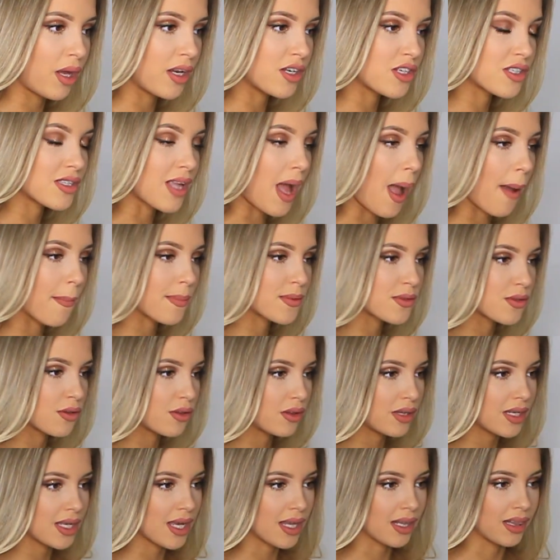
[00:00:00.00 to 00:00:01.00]
I just
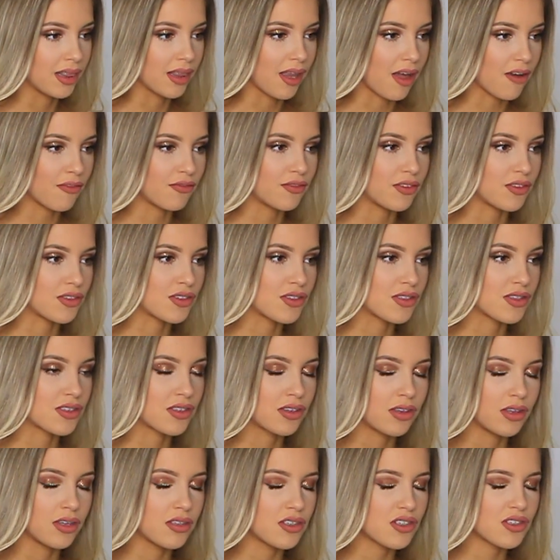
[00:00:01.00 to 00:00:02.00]
absolutely love
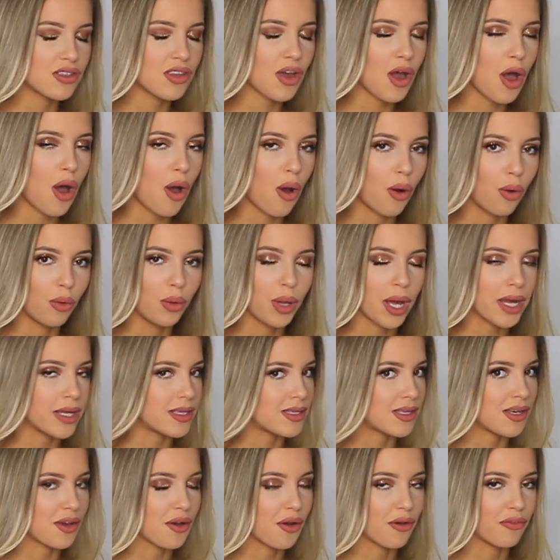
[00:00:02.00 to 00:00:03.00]
this, just the whole
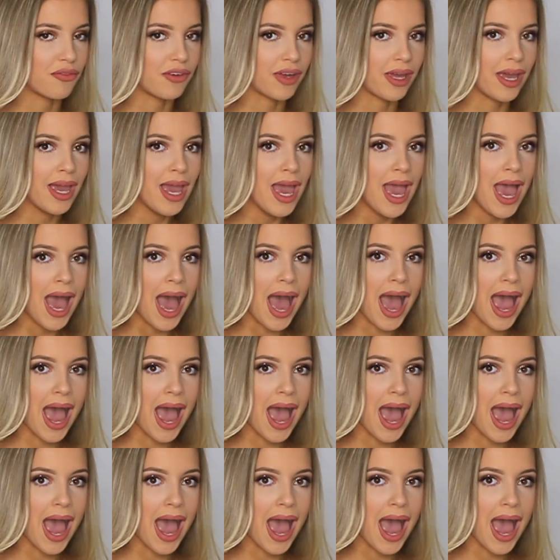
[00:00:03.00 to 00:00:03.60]
idea of it.